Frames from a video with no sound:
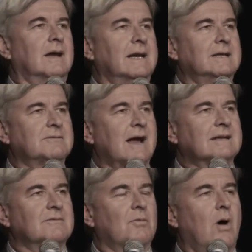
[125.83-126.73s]
an
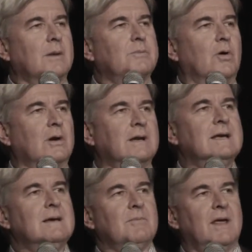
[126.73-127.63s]
interactive whiteboard
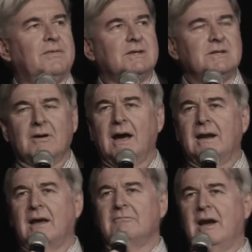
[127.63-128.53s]
meant that you had
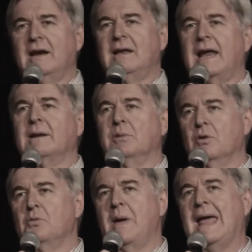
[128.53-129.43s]
a red and a
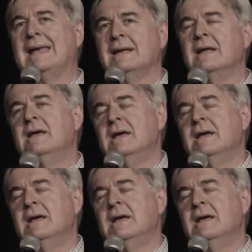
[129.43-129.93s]
blue pen,